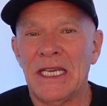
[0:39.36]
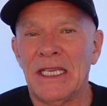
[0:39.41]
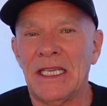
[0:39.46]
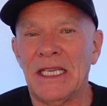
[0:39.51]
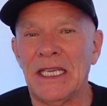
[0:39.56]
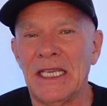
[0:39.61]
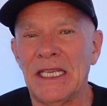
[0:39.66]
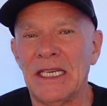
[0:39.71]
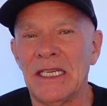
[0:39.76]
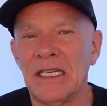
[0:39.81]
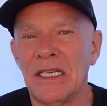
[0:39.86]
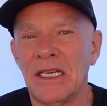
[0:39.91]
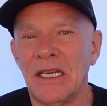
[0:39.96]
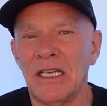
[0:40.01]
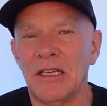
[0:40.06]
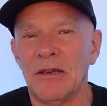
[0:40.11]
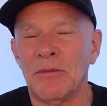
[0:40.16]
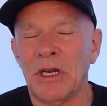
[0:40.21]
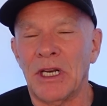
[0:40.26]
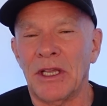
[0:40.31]
in
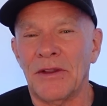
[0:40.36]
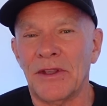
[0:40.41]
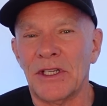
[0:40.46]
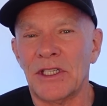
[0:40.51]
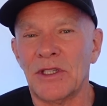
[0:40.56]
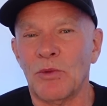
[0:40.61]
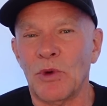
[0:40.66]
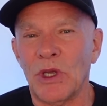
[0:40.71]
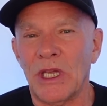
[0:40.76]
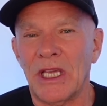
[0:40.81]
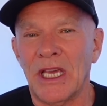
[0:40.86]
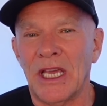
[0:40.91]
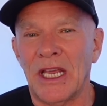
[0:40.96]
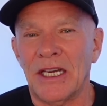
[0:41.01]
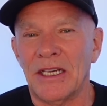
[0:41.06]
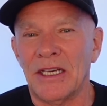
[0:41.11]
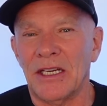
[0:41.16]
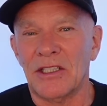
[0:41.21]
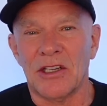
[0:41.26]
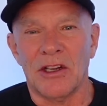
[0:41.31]
Imola this
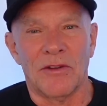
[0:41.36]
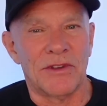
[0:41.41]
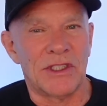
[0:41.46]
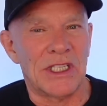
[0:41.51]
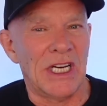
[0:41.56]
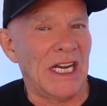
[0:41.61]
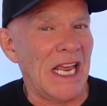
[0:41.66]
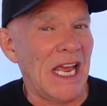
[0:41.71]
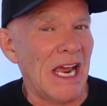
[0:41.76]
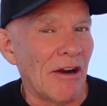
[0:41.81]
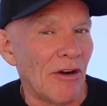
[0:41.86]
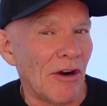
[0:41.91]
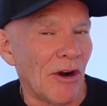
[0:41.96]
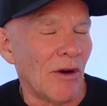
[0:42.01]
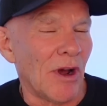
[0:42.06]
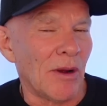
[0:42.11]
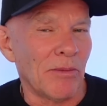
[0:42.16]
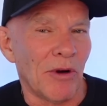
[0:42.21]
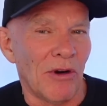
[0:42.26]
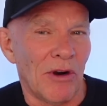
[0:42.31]
weekend? It's obviously an
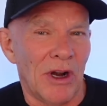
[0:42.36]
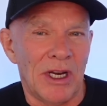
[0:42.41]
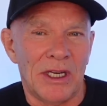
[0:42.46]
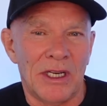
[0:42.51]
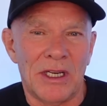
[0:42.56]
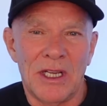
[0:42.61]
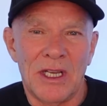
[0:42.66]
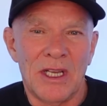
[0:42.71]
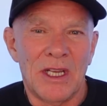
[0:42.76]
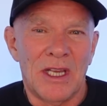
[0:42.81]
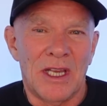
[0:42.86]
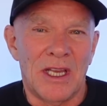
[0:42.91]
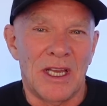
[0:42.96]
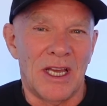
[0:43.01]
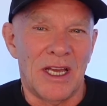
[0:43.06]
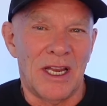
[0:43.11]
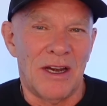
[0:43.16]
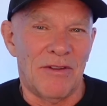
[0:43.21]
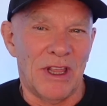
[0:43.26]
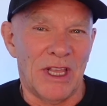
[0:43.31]
aero upgrade.
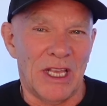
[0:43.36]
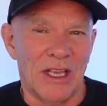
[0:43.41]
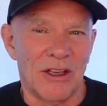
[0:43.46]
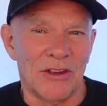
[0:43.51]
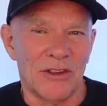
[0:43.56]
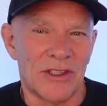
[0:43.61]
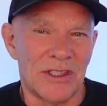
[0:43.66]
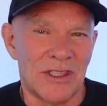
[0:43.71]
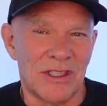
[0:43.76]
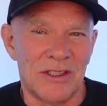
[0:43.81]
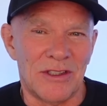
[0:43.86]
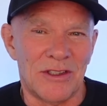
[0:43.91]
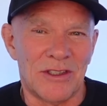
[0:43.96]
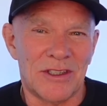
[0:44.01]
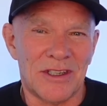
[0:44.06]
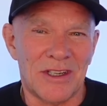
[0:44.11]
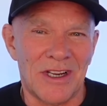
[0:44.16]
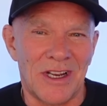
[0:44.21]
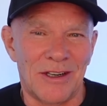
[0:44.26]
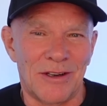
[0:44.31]
Everything else
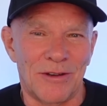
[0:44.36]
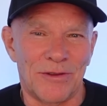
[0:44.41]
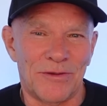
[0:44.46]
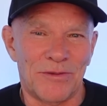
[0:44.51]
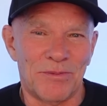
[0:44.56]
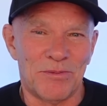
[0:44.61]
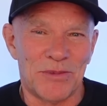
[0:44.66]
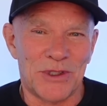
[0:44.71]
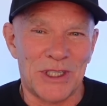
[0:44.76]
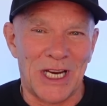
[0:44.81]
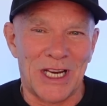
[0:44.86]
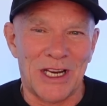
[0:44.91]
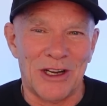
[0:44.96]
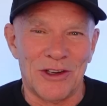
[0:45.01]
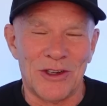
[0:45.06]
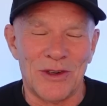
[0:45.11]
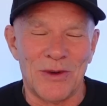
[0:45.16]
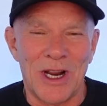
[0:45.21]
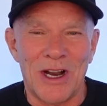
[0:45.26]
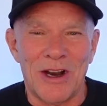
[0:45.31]
is kind of
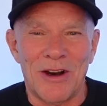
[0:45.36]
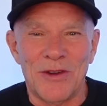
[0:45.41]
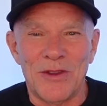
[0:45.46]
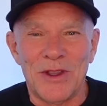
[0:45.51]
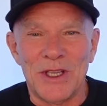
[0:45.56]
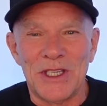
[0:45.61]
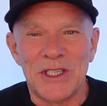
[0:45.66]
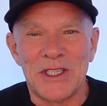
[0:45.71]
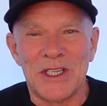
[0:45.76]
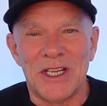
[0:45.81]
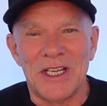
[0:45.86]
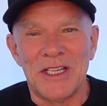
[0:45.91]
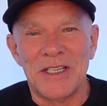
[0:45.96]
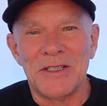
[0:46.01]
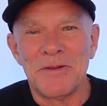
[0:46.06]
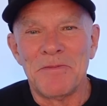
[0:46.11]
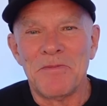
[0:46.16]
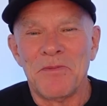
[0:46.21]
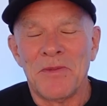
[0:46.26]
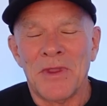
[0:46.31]
second to aero these
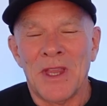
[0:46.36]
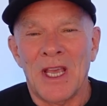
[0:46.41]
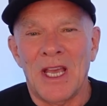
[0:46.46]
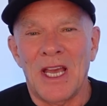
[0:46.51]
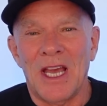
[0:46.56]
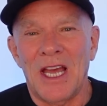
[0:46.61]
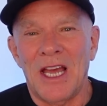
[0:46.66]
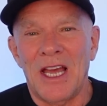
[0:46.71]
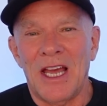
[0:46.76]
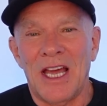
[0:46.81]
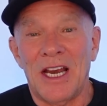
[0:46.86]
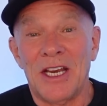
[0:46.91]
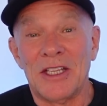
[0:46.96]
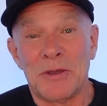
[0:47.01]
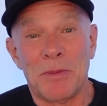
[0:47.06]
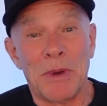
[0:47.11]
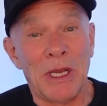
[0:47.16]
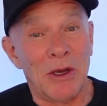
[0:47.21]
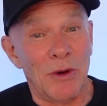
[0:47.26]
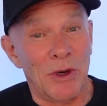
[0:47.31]
days. And
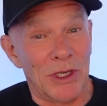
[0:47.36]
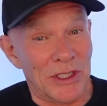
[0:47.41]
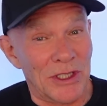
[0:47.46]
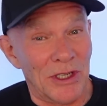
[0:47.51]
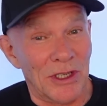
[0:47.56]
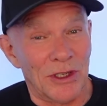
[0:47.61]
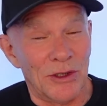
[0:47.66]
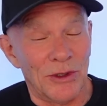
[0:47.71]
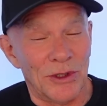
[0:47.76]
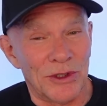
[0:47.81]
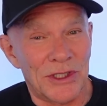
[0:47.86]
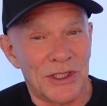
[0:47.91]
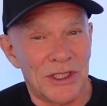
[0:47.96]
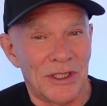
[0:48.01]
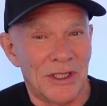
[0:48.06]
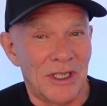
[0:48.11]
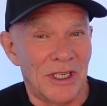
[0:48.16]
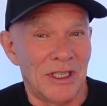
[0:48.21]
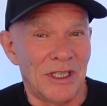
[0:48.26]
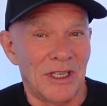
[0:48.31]
it's a big question, of course,
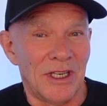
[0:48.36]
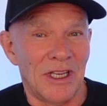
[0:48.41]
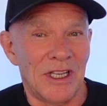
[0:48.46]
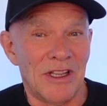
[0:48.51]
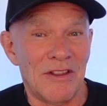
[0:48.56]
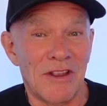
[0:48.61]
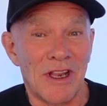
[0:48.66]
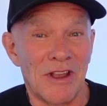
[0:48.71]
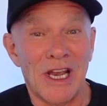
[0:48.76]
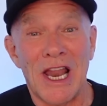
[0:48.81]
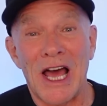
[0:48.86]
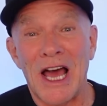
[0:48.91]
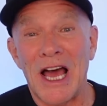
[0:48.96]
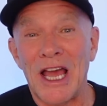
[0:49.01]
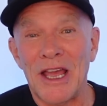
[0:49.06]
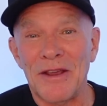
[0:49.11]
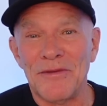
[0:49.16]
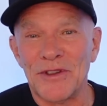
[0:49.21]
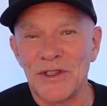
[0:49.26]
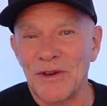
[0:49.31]
in the
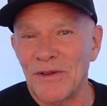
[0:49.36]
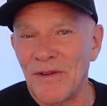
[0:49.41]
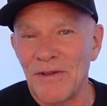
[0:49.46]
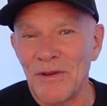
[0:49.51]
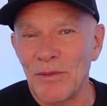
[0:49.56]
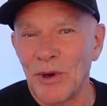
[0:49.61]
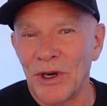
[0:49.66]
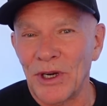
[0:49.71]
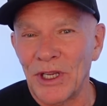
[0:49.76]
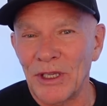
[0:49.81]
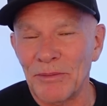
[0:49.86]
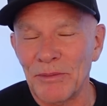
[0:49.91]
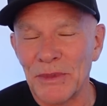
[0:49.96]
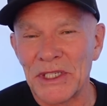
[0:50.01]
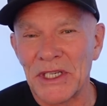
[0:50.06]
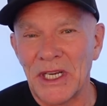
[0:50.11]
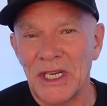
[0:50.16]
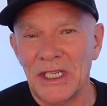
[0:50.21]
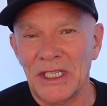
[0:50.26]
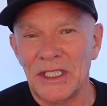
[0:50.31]
lives of everybody at
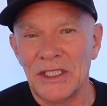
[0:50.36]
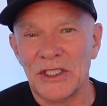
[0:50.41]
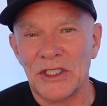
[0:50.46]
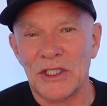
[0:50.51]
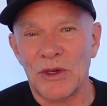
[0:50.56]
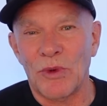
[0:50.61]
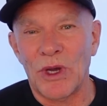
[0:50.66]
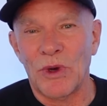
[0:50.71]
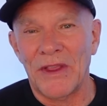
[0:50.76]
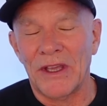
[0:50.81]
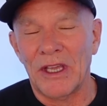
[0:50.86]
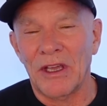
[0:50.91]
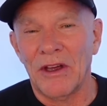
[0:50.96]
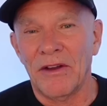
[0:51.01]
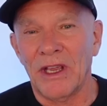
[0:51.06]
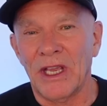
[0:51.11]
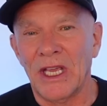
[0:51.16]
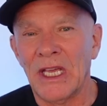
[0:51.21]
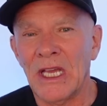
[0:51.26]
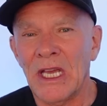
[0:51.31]
Mercedes as to where they're
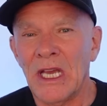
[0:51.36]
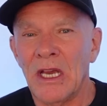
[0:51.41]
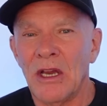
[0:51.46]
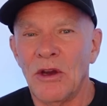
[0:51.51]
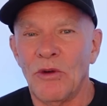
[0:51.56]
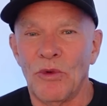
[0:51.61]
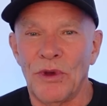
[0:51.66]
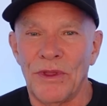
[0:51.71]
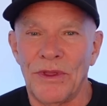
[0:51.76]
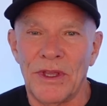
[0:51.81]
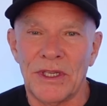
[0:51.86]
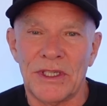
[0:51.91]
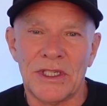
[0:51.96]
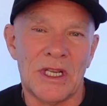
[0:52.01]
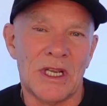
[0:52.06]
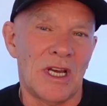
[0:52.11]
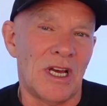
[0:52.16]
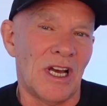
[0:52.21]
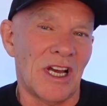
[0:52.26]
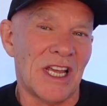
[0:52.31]
going with this
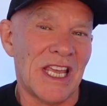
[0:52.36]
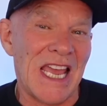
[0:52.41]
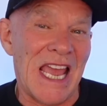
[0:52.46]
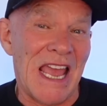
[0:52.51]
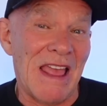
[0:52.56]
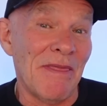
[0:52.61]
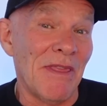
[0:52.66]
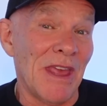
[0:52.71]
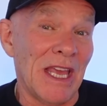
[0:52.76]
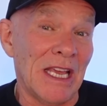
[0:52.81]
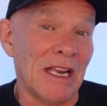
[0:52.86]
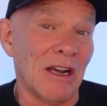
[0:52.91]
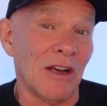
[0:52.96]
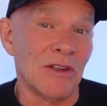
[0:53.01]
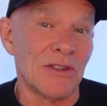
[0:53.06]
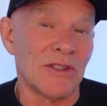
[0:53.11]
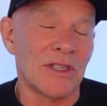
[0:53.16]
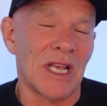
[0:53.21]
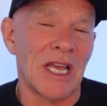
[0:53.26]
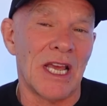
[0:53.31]
car. Can they
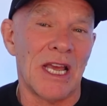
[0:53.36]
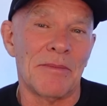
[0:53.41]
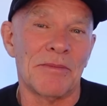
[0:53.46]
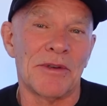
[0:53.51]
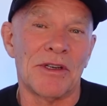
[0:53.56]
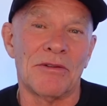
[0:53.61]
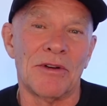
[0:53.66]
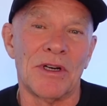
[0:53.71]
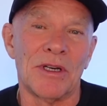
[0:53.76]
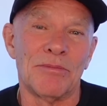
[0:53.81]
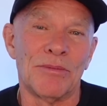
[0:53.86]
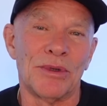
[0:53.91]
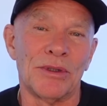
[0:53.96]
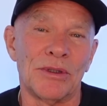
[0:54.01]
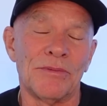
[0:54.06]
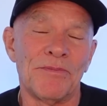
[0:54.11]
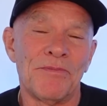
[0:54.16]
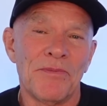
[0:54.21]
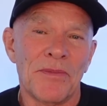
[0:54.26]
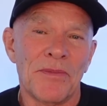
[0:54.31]
close the gap to Red Bull?